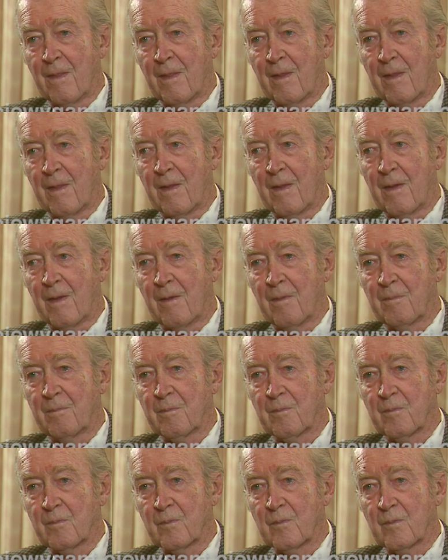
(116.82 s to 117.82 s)
and how
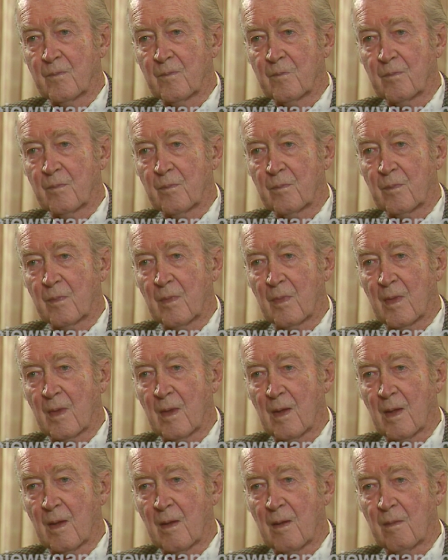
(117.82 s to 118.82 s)
did you happen to
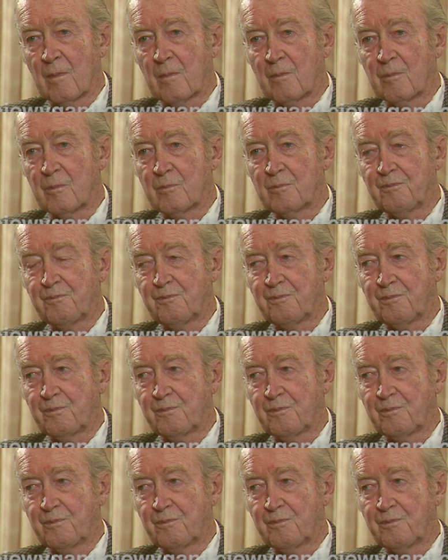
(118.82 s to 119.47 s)
get that role?